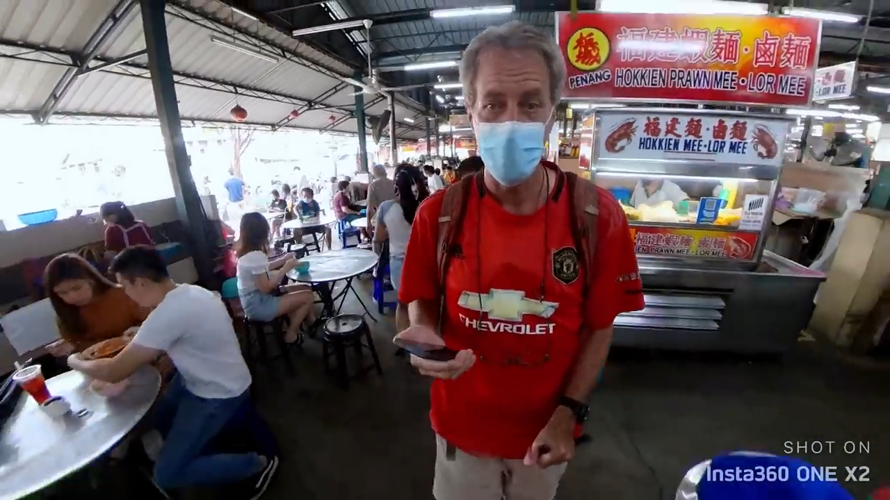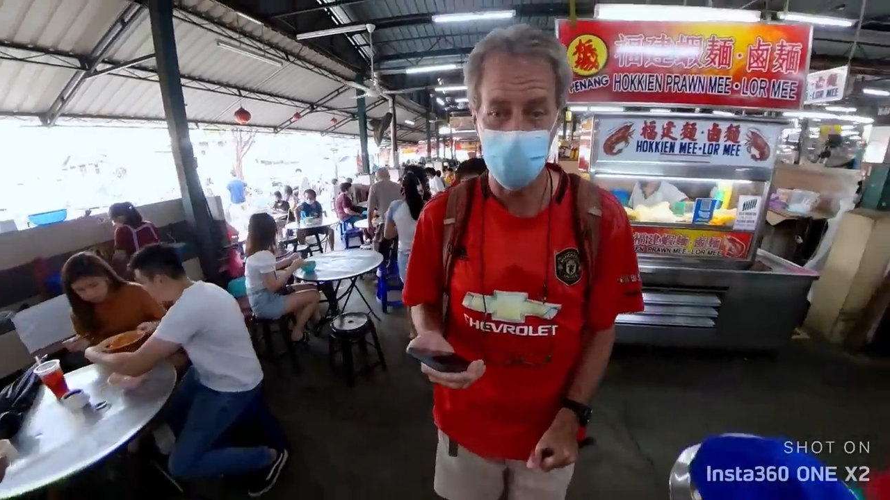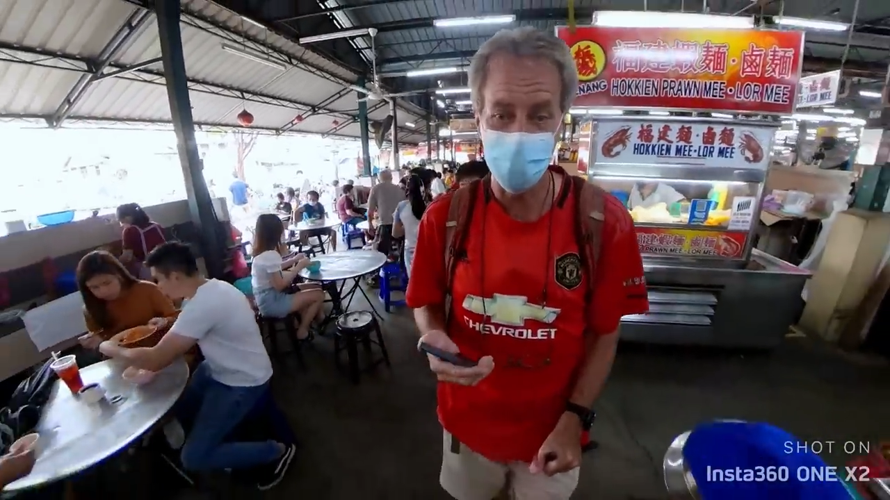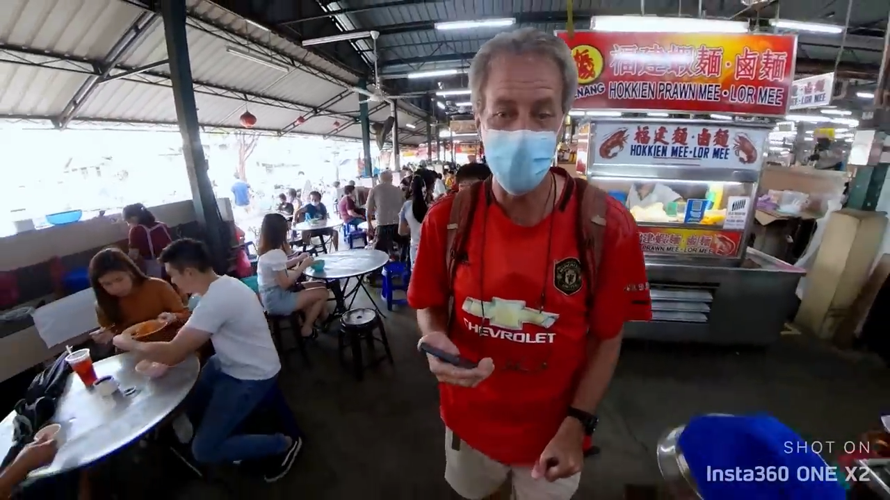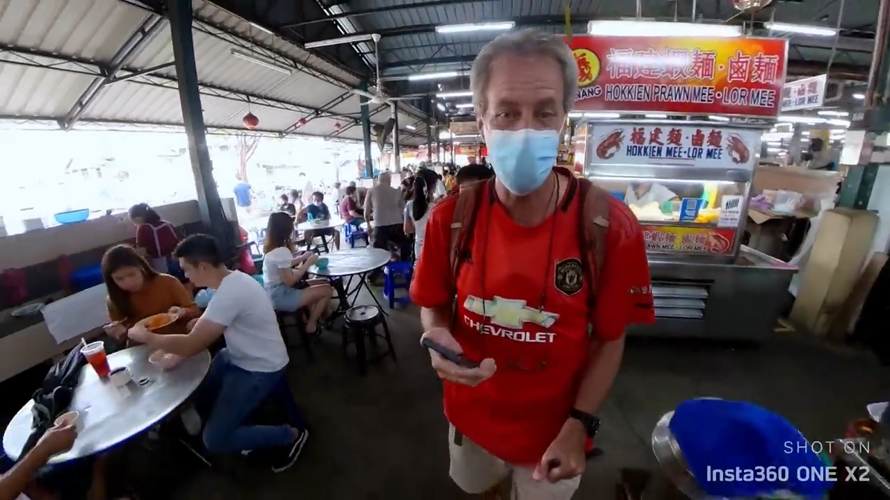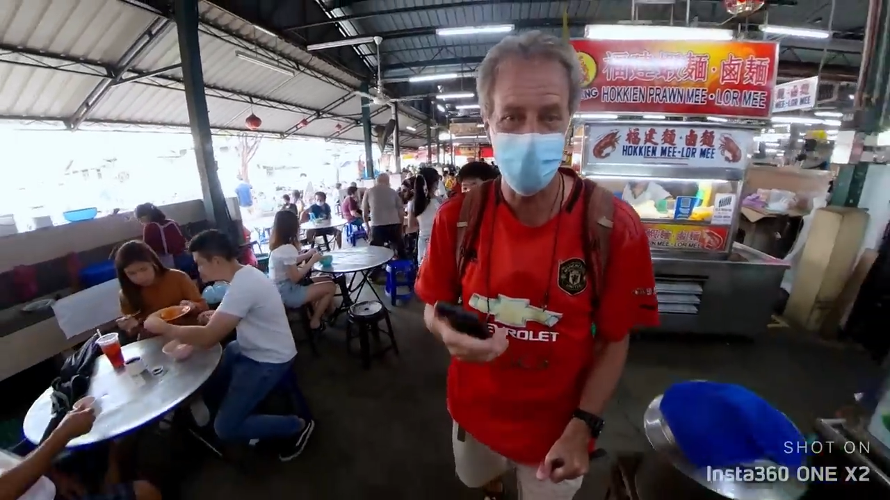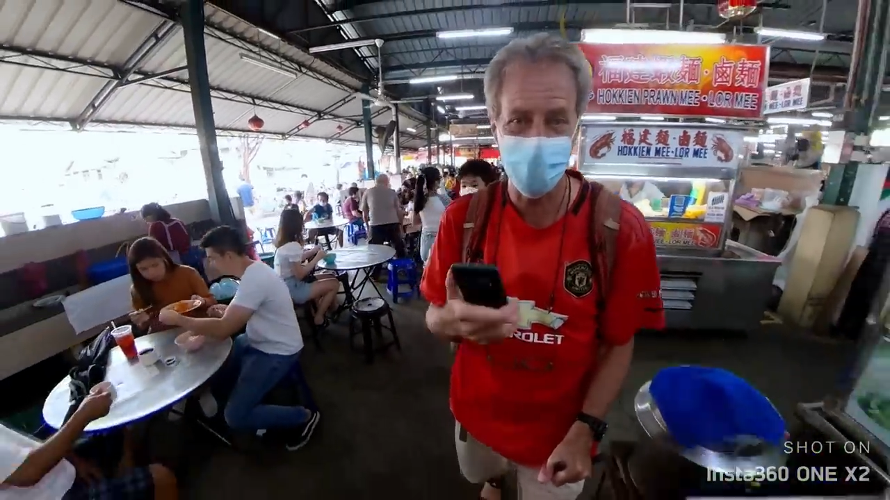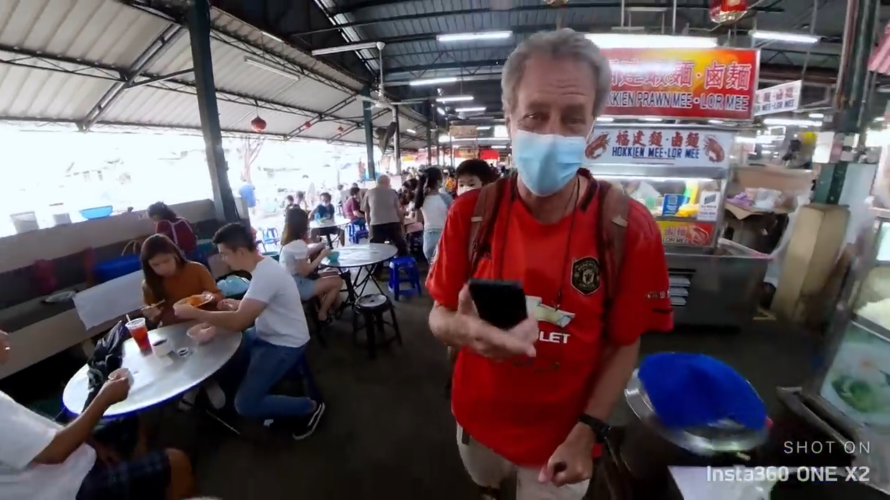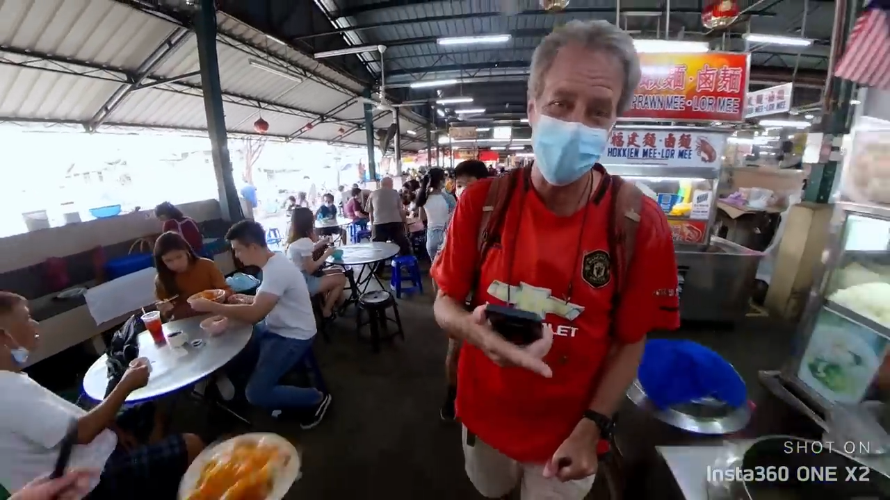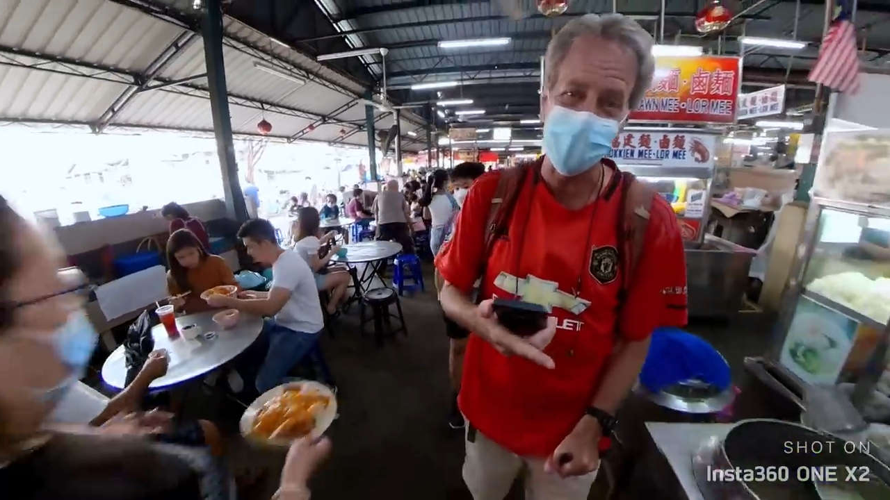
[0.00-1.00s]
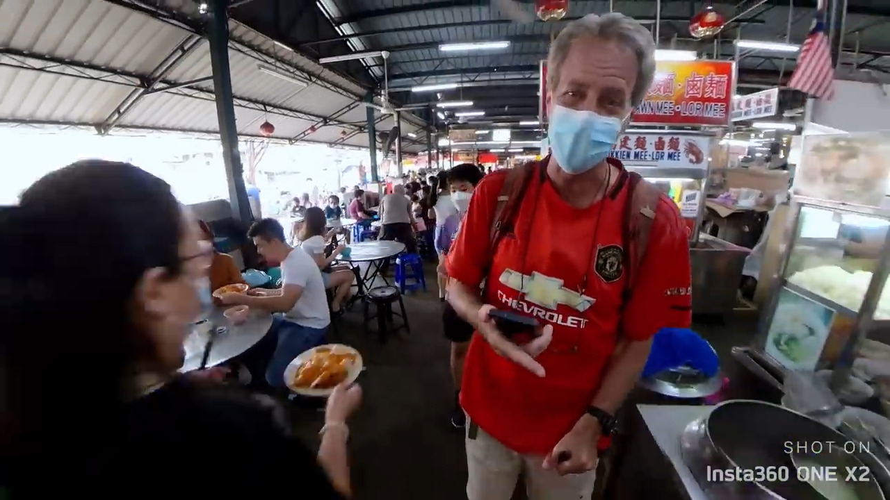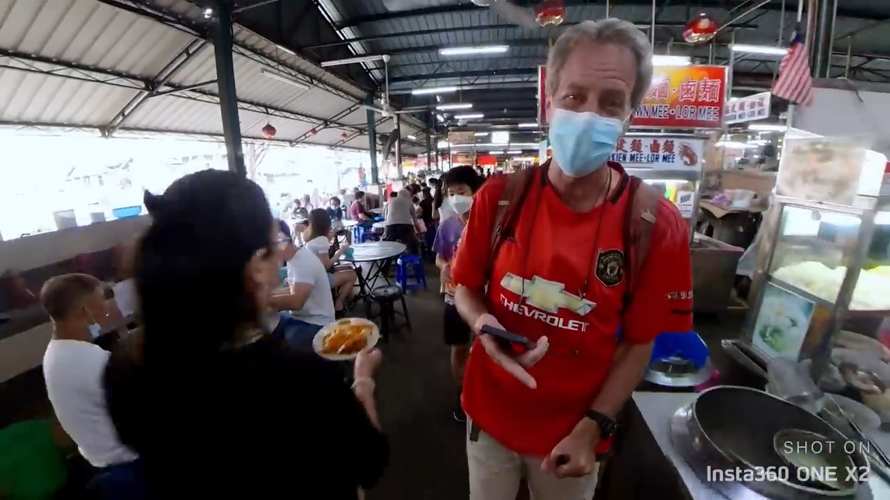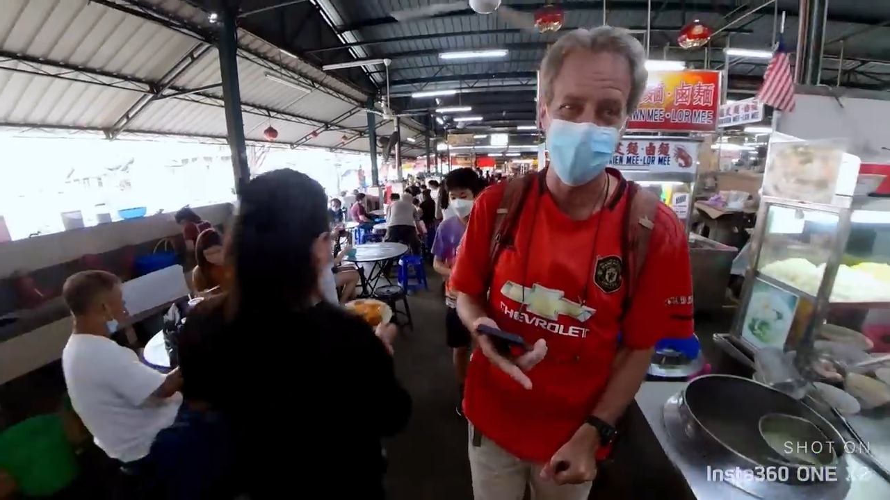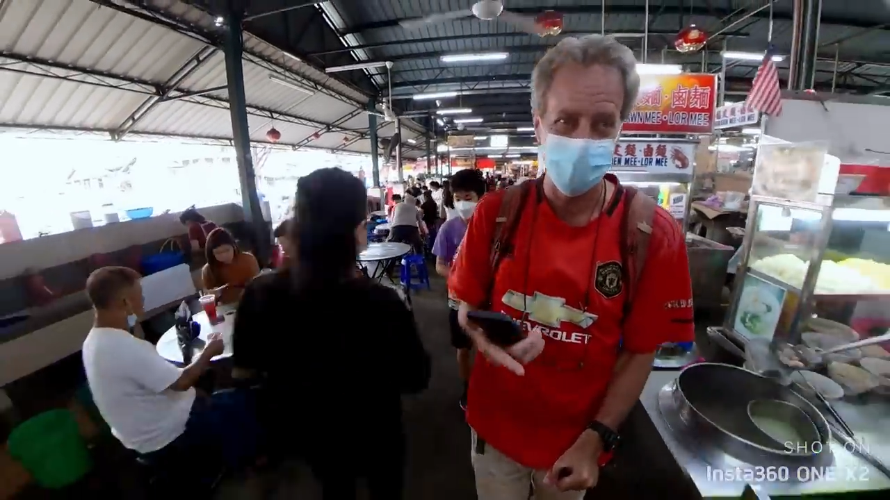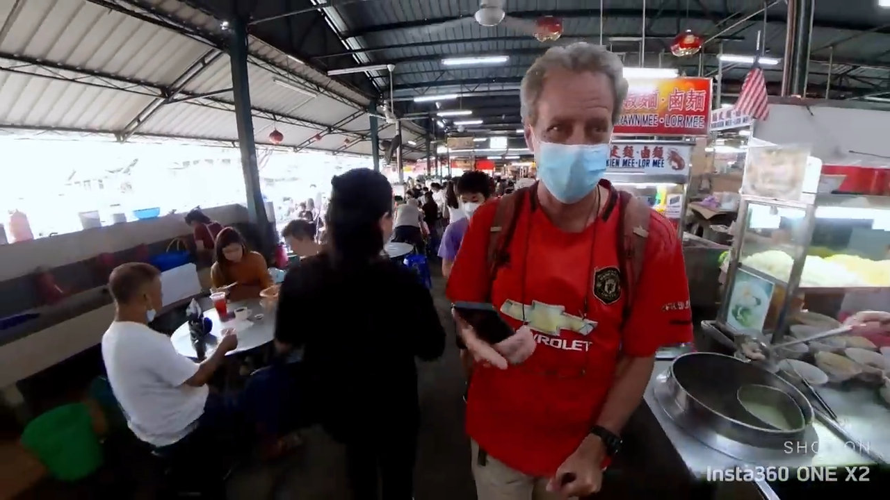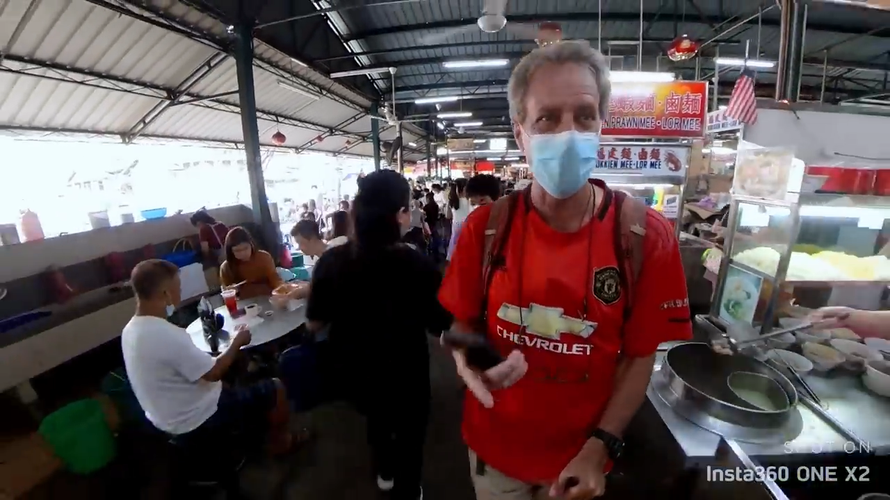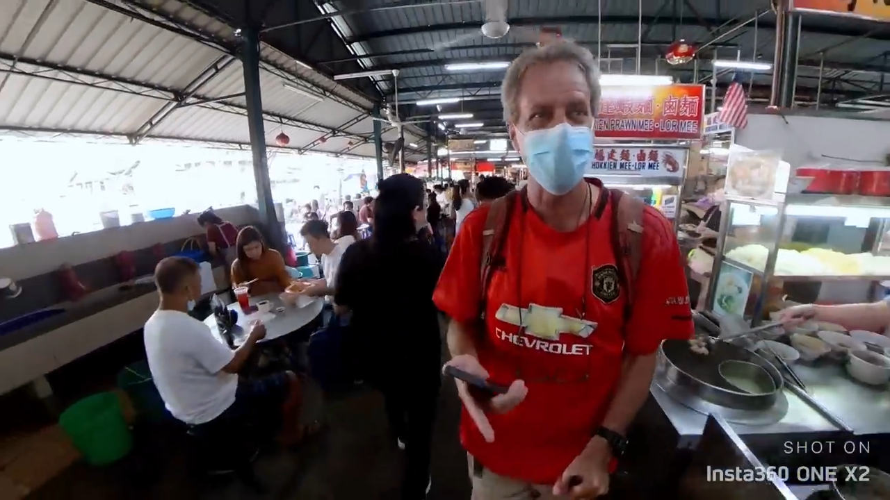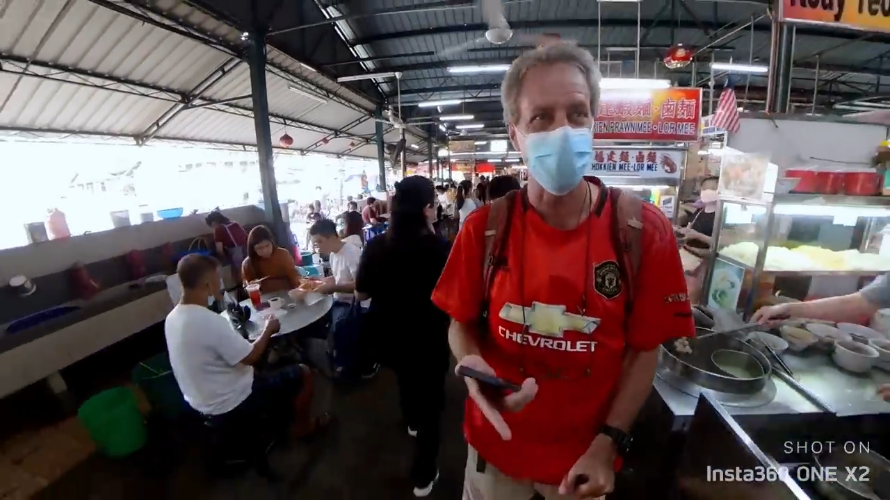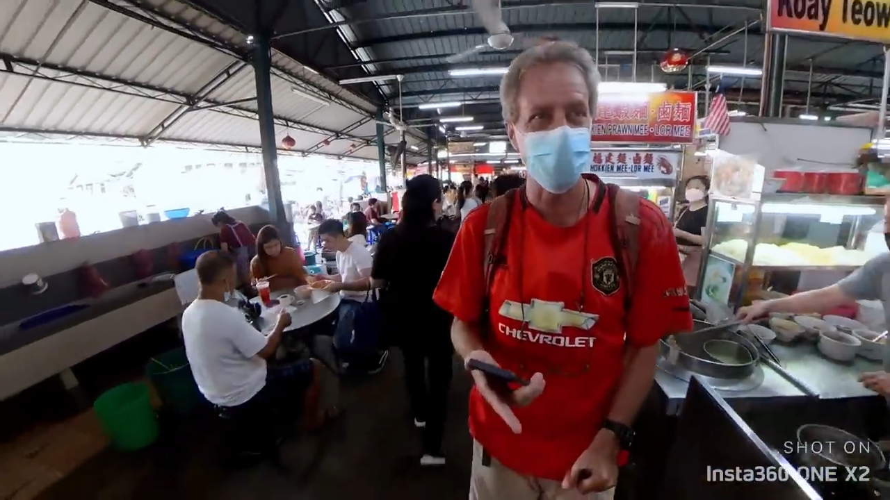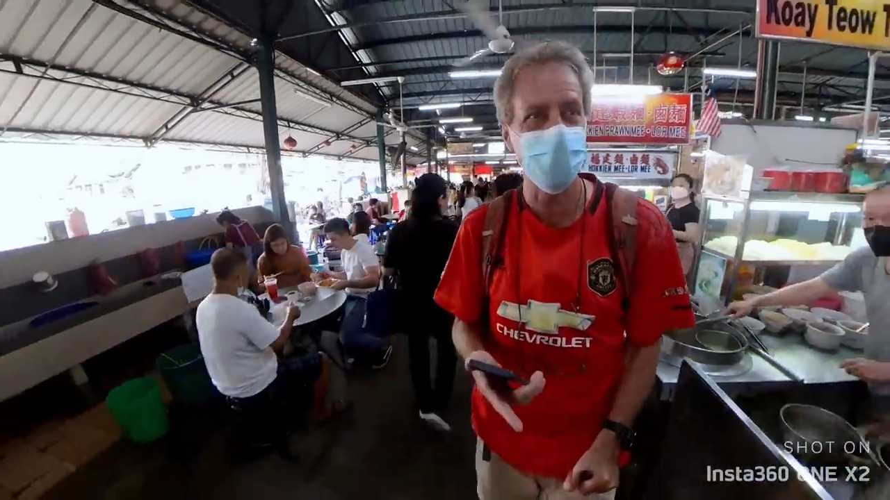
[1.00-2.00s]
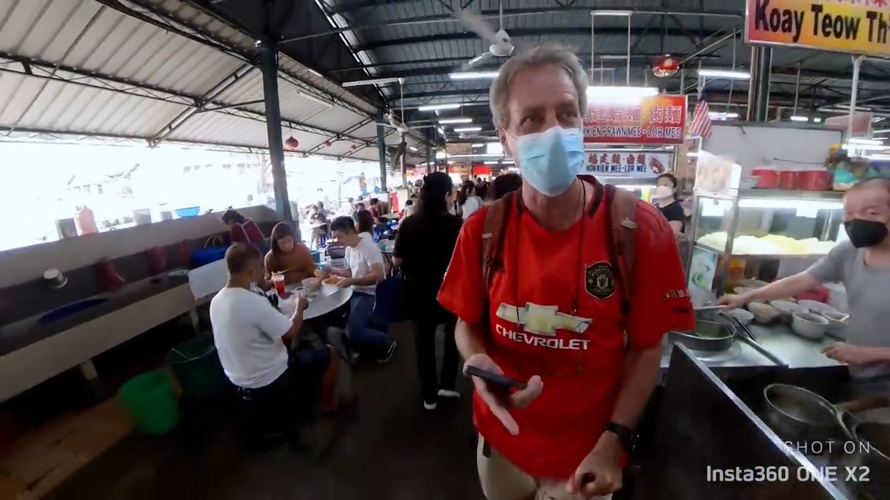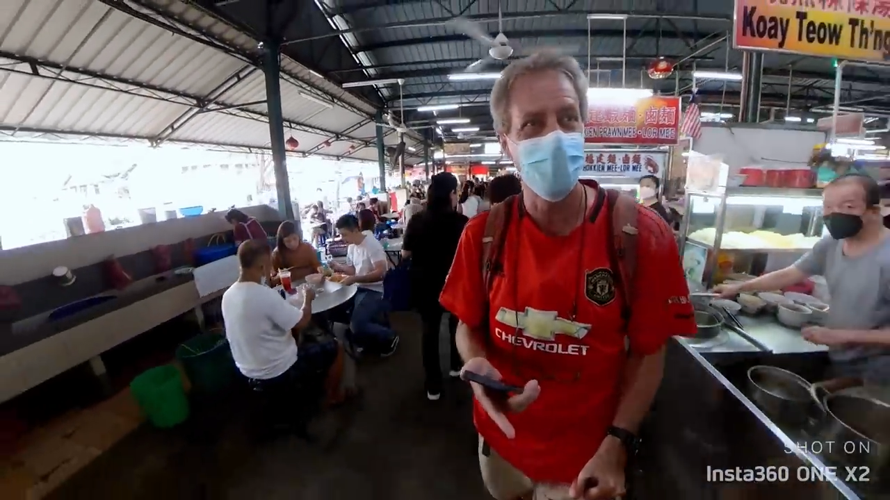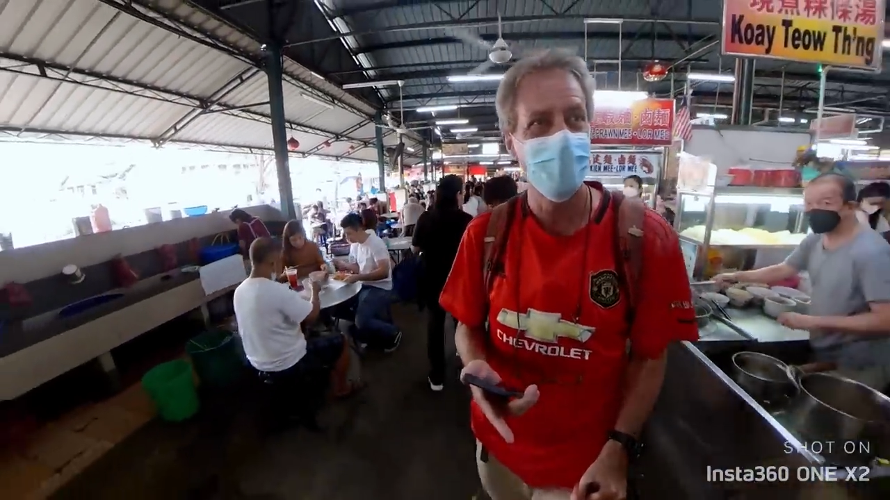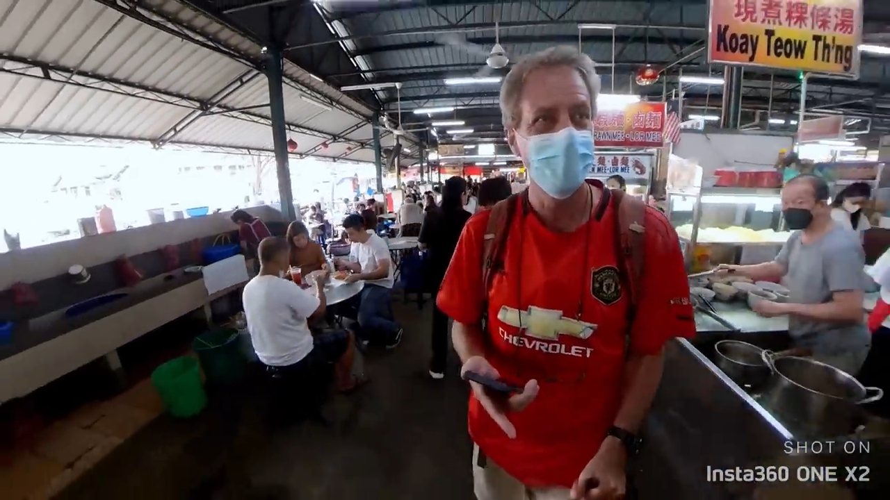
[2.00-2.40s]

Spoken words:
And they were eating Pasembur.